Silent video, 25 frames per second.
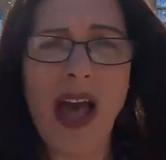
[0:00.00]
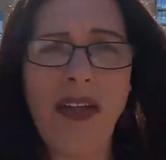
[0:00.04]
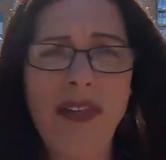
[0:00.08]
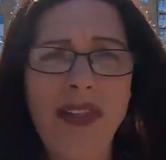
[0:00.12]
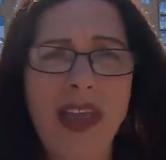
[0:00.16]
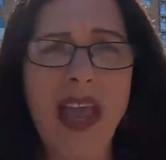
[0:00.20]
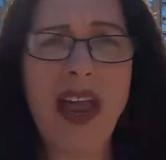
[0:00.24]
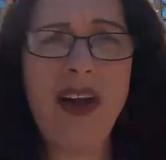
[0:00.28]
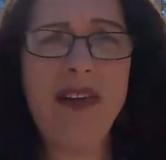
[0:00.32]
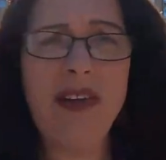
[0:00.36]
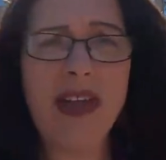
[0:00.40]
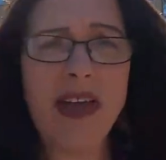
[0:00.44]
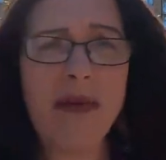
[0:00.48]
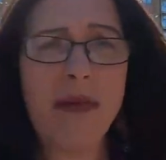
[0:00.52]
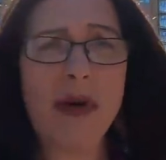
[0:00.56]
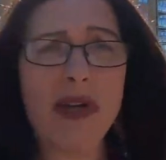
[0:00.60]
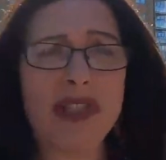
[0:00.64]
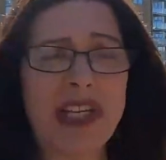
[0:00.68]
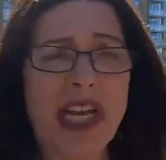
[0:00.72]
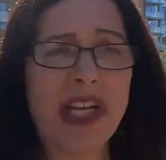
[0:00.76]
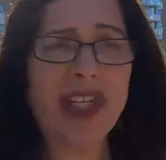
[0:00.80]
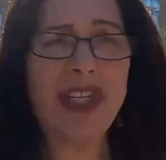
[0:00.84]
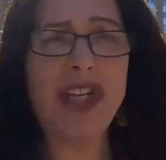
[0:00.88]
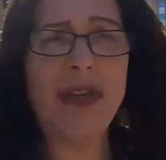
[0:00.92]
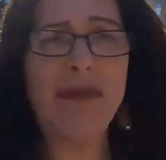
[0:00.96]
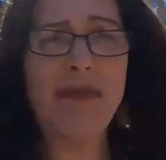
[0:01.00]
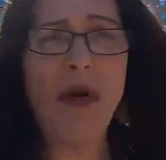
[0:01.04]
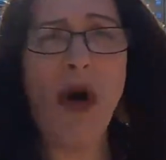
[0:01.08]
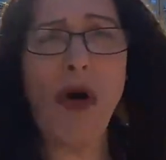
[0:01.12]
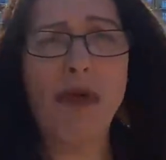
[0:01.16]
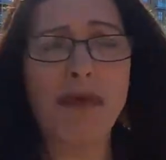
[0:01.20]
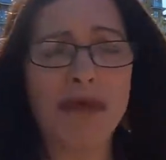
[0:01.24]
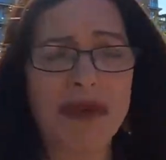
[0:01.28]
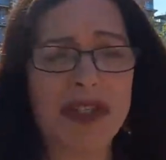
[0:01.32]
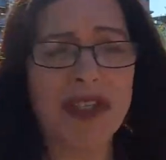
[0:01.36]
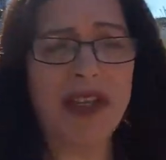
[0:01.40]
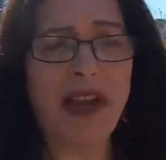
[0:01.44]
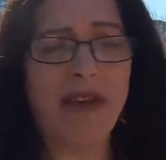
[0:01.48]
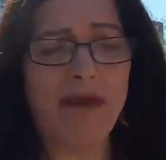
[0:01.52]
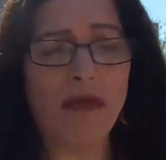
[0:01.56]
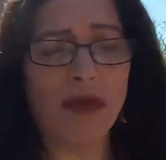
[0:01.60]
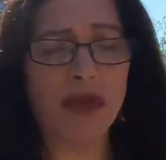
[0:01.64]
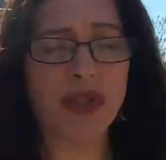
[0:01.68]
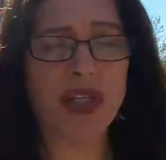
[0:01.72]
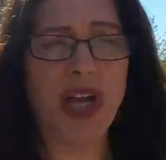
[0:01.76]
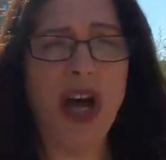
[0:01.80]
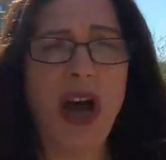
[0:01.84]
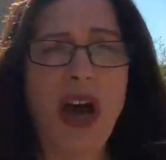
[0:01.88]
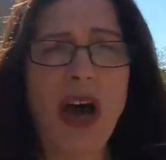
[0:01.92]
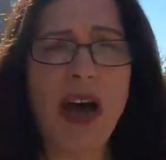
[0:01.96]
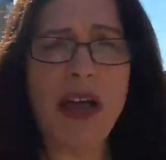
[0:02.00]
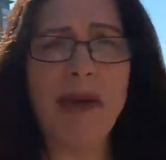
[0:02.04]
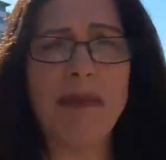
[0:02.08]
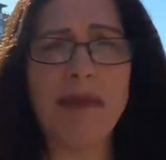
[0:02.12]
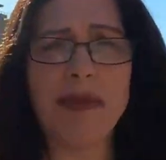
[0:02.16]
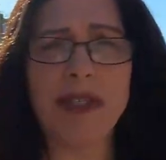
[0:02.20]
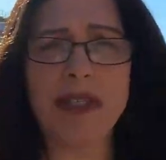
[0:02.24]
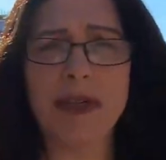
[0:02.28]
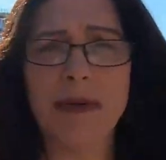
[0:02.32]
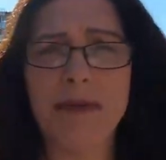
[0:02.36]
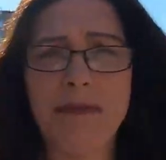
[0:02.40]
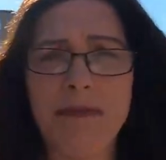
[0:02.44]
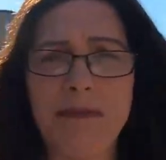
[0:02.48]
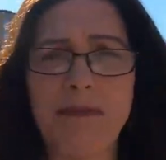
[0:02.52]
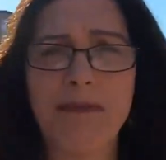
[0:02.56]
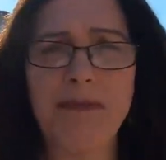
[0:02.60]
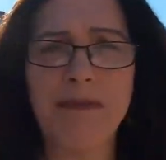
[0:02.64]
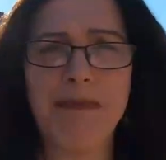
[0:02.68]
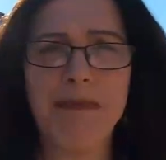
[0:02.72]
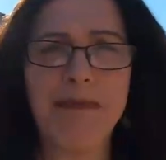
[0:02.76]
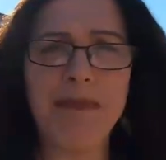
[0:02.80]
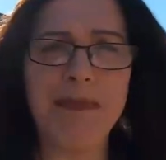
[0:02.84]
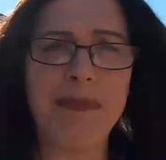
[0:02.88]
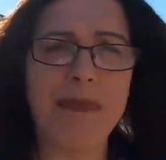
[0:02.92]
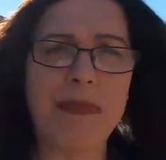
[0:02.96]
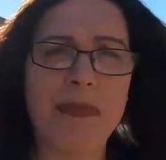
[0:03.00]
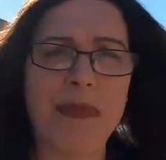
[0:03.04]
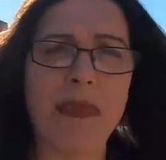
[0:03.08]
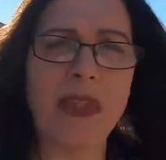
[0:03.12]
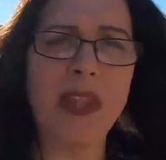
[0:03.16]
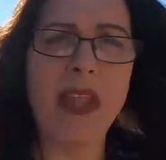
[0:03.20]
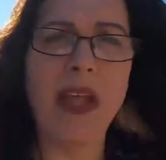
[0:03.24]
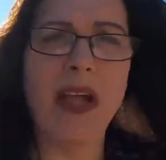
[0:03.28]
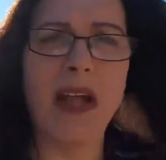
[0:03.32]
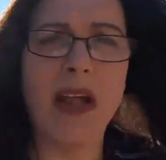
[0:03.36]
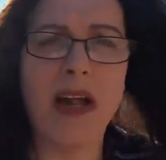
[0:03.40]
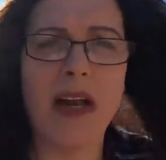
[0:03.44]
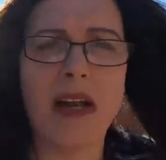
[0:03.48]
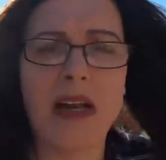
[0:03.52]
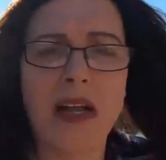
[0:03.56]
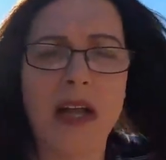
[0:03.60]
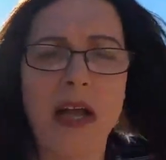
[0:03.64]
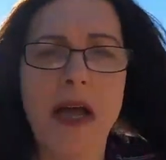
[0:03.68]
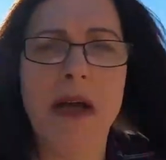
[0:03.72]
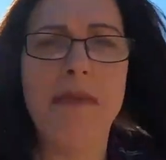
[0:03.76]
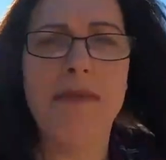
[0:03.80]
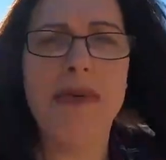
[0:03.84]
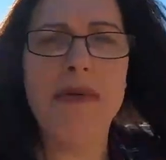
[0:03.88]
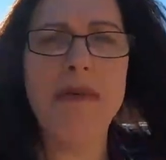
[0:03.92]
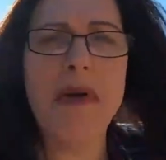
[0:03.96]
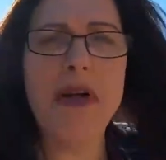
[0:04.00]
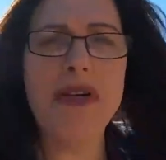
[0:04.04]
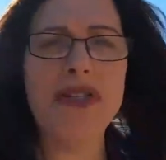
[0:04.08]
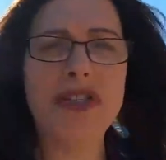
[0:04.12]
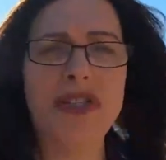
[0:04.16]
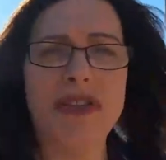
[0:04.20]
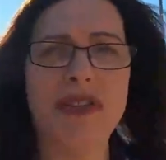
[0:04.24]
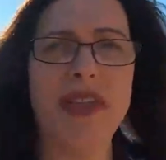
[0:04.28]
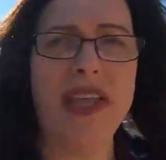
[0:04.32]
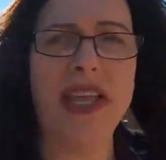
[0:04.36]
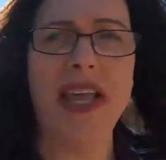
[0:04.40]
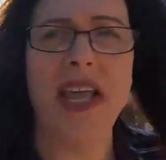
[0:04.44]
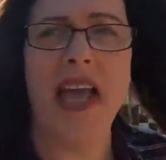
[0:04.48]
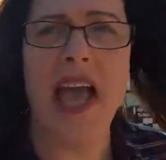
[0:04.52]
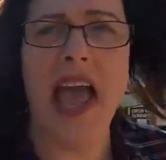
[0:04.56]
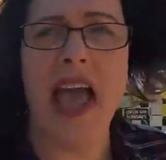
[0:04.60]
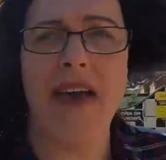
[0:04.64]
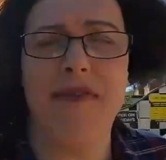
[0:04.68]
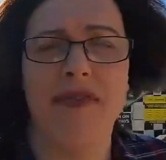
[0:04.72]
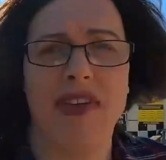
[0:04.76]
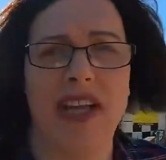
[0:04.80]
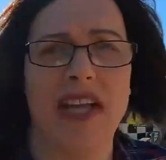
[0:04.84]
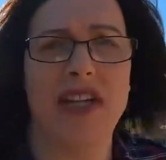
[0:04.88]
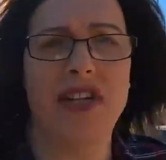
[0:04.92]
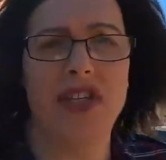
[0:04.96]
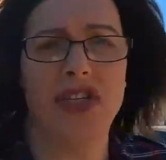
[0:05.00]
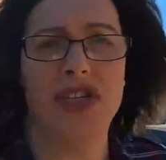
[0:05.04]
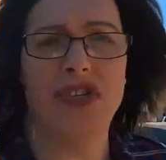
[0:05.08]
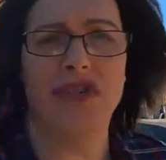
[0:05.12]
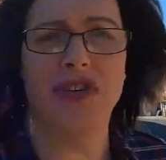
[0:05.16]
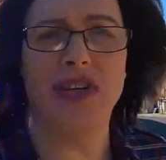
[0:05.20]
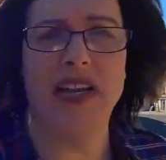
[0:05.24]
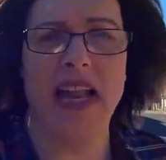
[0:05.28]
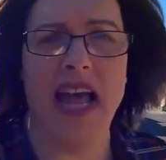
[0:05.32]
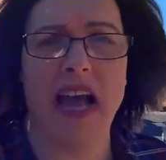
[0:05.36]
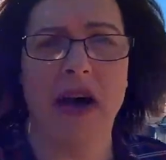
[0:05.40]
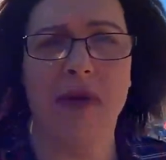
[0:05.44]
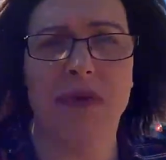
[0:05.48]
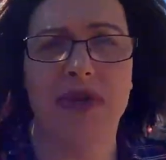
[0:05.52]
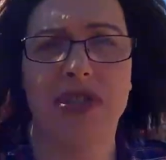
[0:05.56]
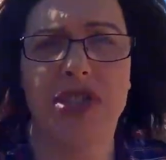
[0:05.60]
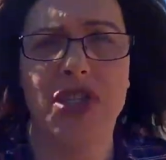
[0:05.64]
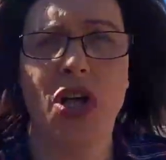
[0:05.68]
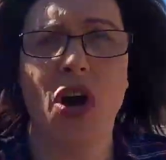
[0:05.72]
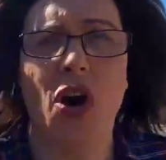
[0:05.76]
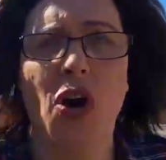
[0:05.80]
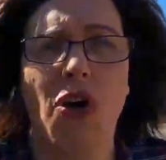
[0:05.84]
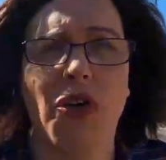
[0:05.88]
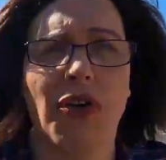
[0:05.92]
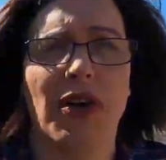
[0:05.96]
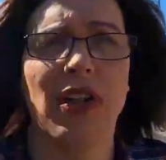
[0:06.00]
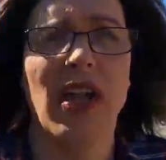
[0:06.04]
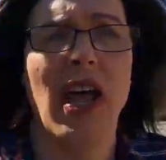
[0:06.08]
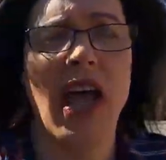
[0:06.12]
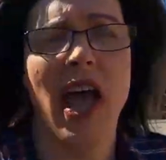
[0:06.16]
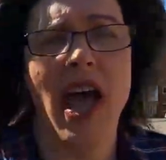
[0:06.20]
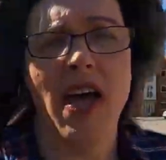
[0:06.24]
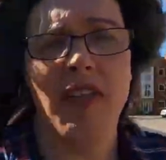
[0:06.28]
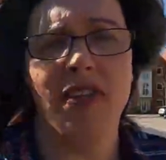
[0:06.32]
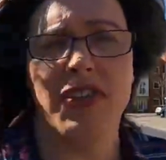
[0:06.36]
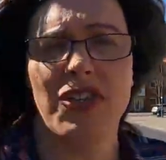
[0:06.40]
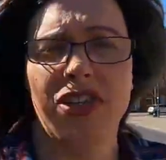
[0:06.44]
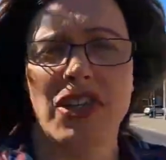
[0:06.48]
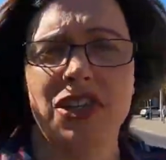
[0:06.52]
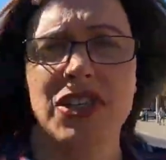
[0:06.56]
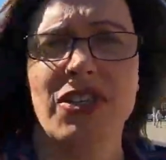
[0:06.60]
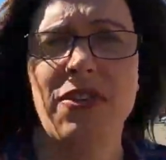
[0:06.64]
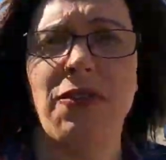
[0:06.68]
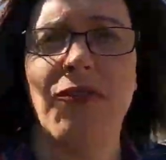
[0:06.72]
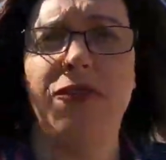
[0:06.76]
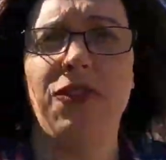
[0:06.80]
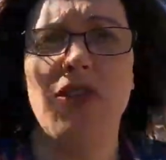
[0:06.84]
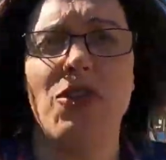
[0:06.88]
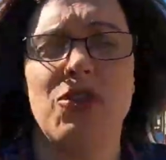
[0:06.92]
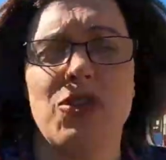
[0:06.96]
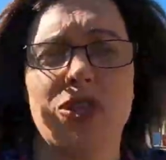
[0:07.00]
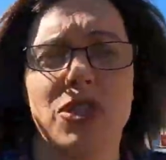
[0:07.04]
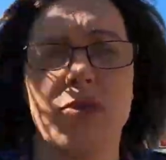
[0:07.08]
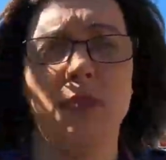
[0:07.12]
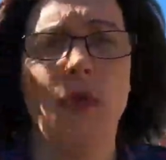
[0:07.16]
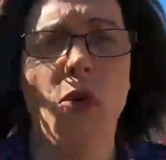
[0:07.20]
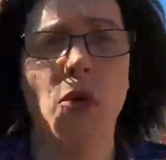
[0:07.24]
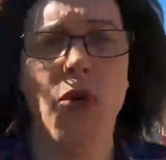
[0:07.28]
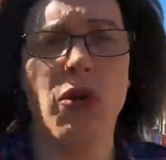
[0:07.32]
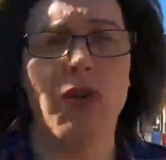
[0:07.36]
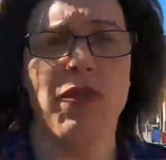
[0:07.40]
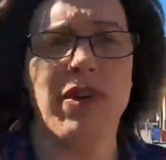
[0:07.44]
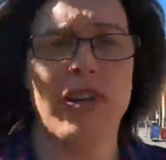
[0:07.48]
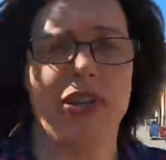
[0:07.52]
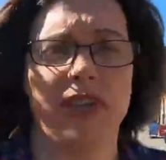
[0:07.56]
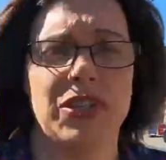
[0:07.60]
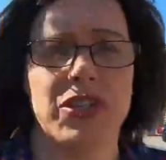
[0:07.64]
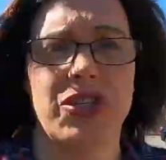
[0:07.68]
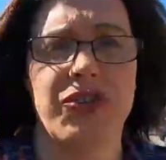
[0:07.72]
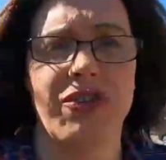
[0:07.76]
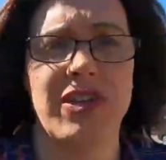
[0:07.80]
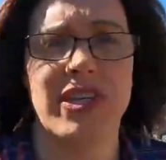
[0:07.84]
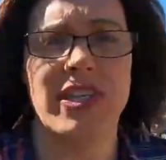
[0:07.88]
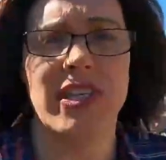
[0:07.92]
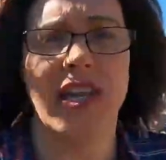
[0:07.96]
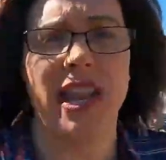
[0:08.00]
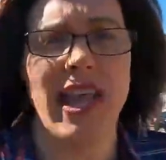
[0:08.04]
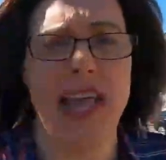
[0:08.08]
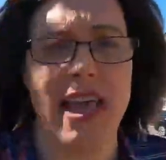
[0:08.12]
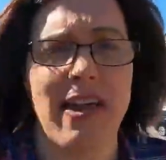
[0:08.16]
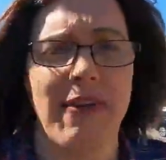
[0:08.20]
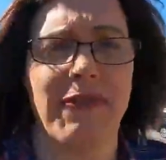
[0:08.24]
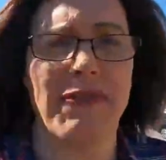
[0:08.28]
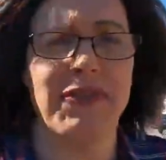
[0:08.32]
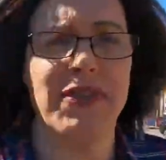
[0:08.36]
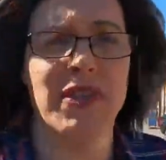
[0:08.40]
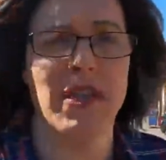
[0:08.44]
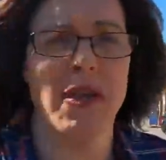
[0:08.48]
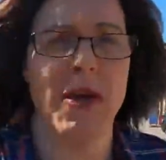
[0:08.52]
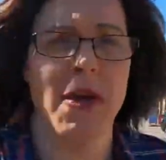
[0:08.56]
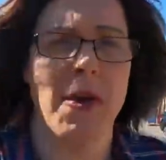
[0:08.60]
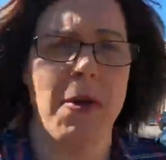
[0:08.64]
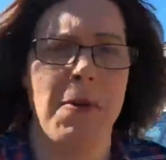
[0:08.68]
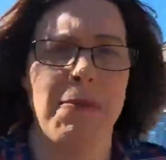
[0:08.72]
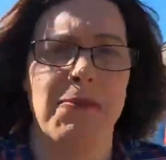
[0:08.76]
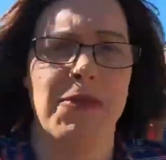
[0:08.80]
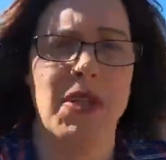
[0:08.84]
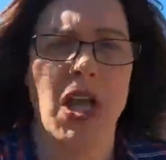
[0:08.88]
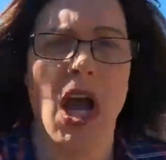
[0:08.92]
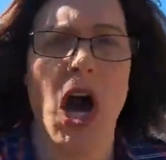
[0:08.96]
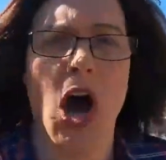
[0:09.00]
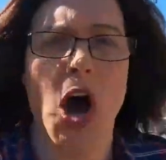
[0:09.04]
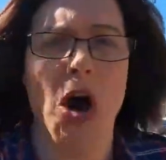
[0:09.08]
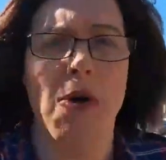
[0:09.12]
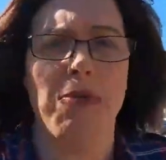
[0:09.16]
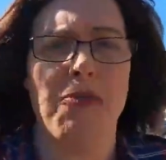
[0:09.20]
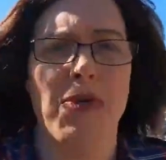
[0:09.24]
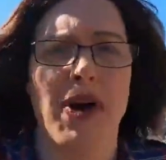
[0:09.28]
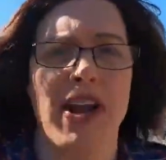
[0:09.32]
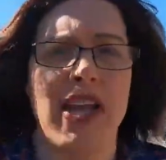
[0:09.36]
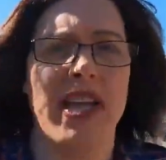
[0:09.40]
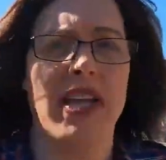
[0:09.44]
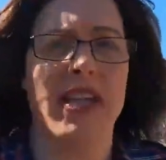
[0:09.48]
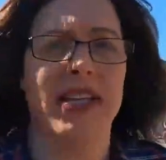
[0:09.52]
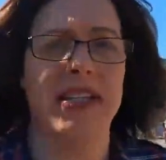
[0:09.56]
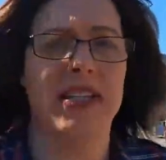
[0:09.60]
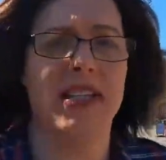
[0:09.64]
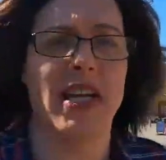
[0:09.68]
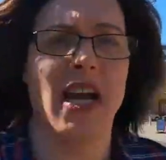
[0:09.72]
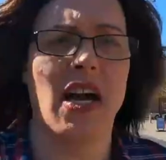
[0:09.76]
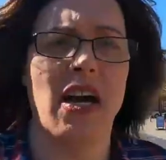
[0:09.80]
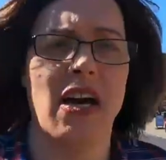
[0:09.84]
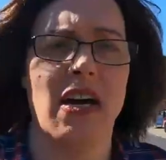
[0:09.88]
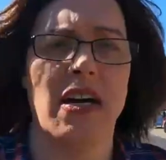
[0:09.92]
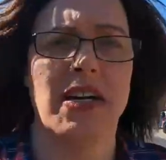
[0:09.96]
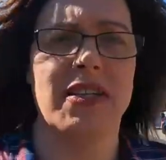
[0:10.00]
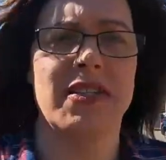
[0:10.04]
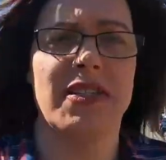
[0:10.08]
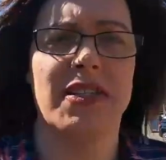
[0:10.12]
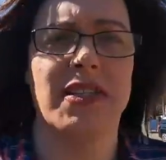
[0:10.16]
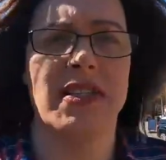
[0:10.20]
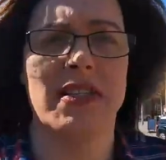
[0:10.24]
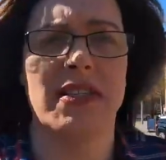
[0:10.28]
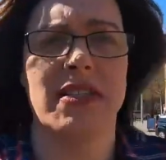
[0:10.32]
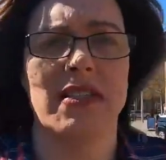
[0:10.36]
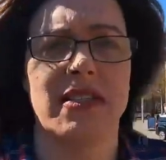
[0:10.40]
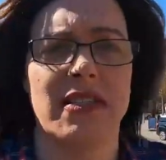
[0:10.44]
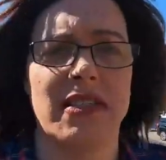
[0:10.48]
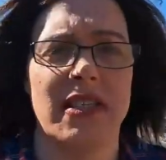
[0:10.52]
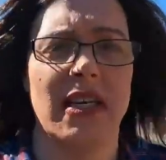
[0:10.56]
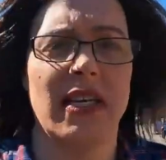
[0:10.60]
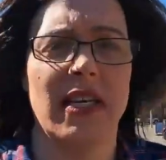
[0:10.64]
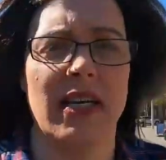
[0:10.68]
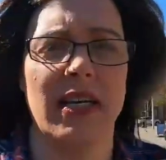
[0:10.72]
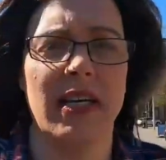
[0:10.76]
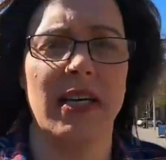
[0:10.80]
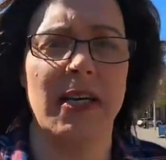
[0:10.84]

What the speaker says: and the area was actually bombed several times. But most of the heavy industry now has gone. There's just a few smaller industries left, car breakers yards and